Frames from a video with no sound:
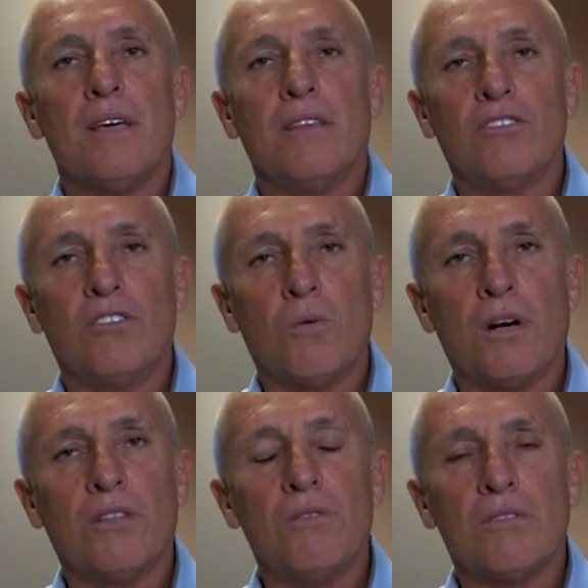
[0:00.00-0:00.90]
This
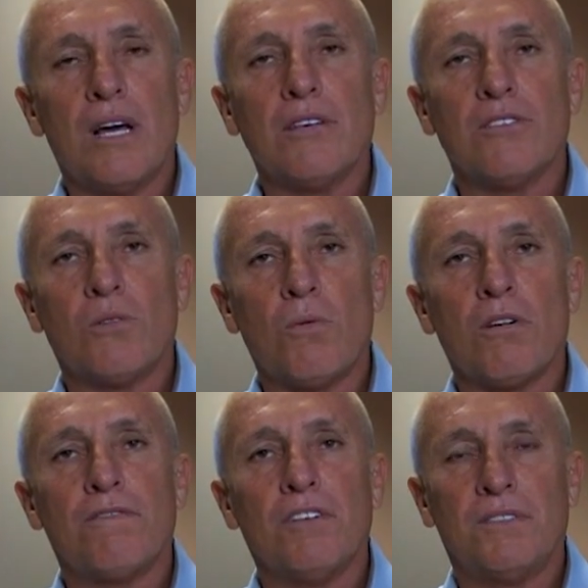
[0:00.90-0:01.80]
22,000
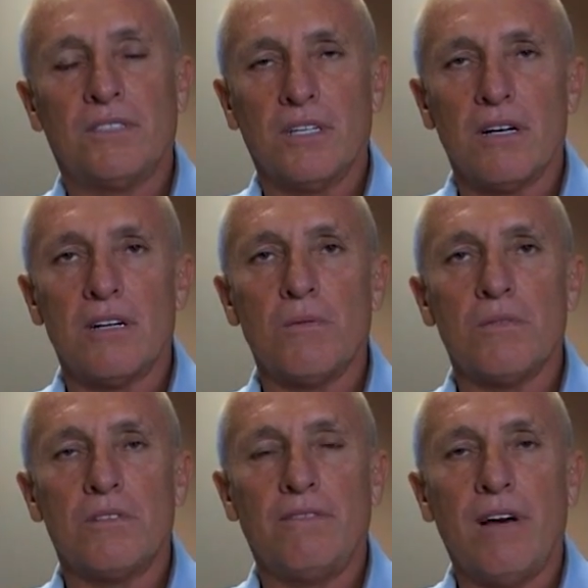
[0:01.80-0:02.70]
square foot facility was
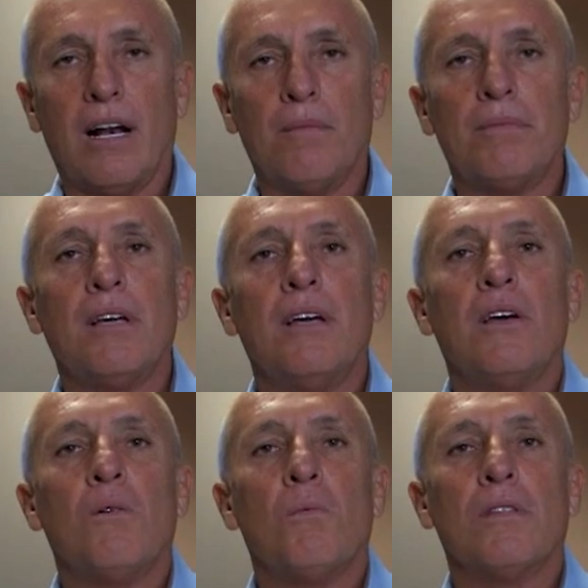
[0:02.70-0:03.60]
developed
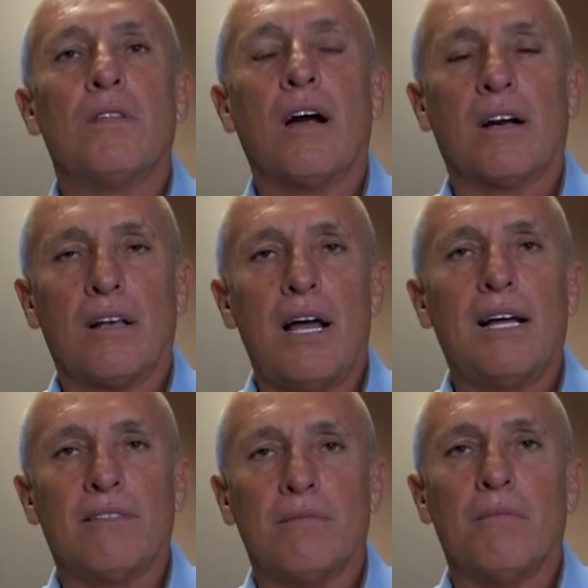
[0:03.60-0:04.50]
with our
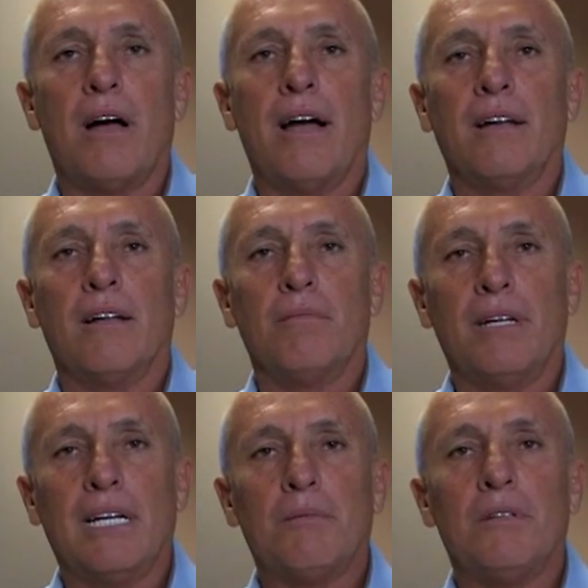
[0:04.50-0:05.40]
clients in mind and
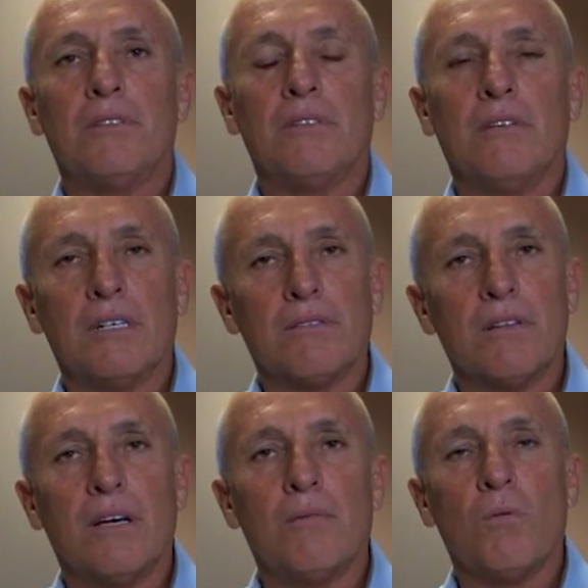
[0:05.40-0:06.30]
being able to deliver
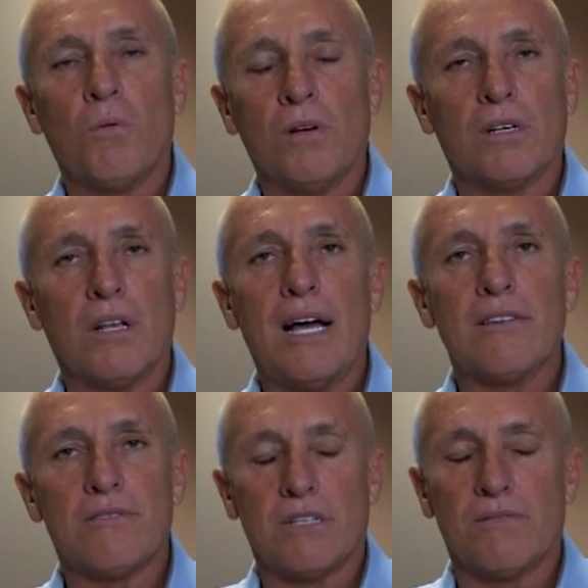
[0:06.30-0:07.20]
them world-class
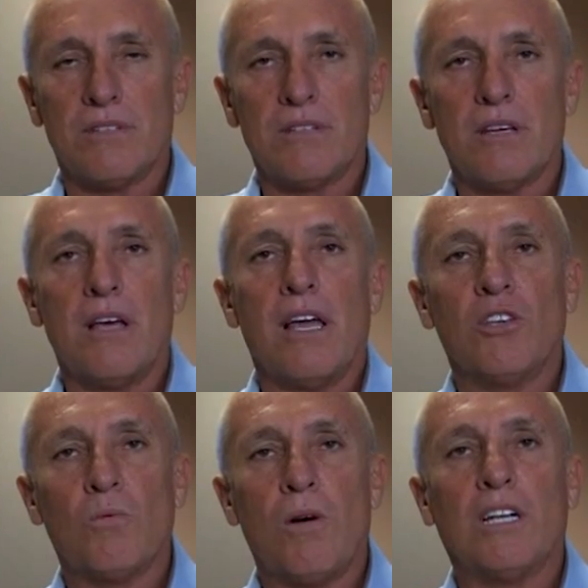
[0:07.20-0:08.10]
service
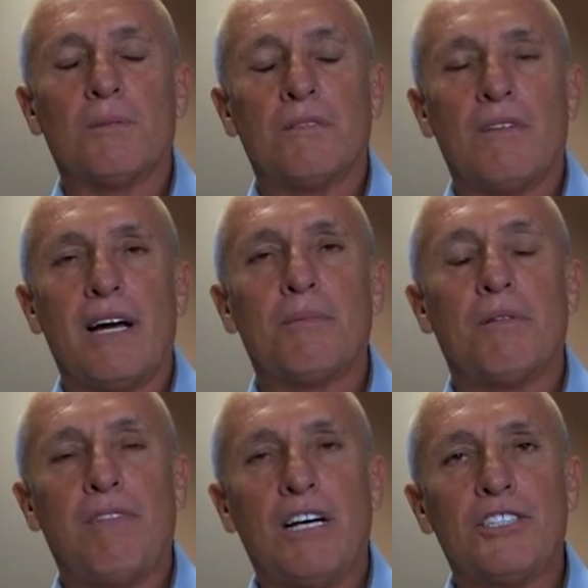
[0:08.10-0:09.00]
as well as provide a
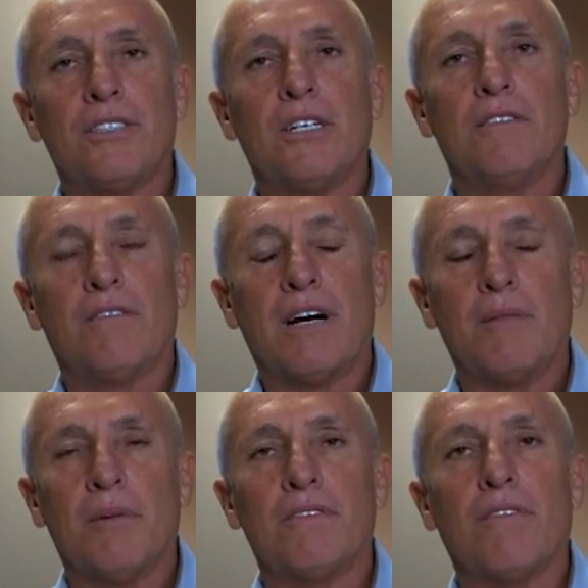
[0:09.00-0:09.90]
professional
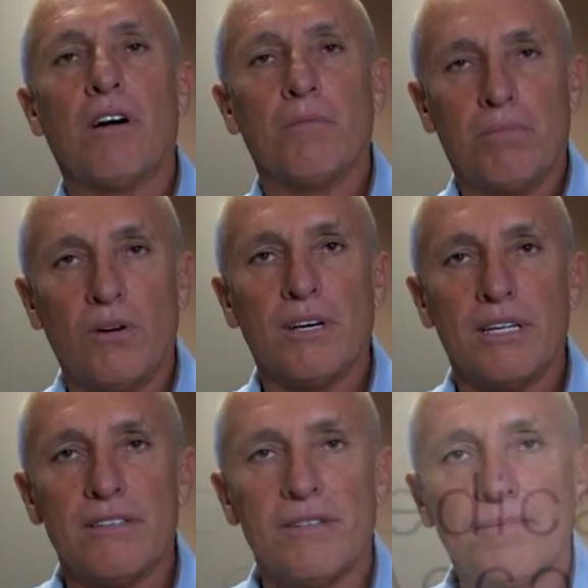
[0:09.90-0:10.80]
environment for our
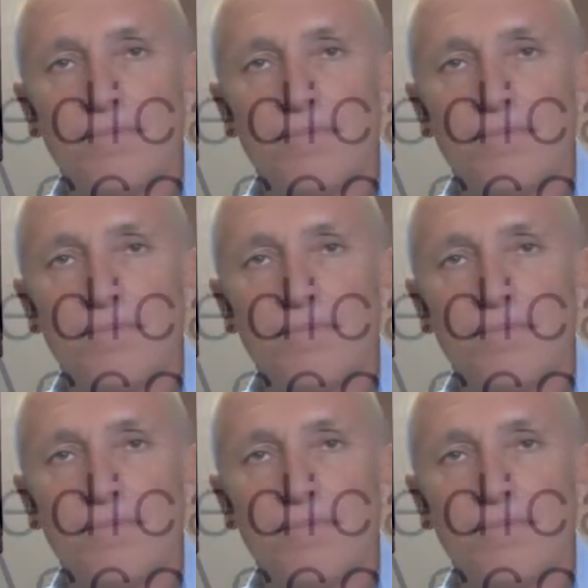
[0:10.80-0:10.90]
employees.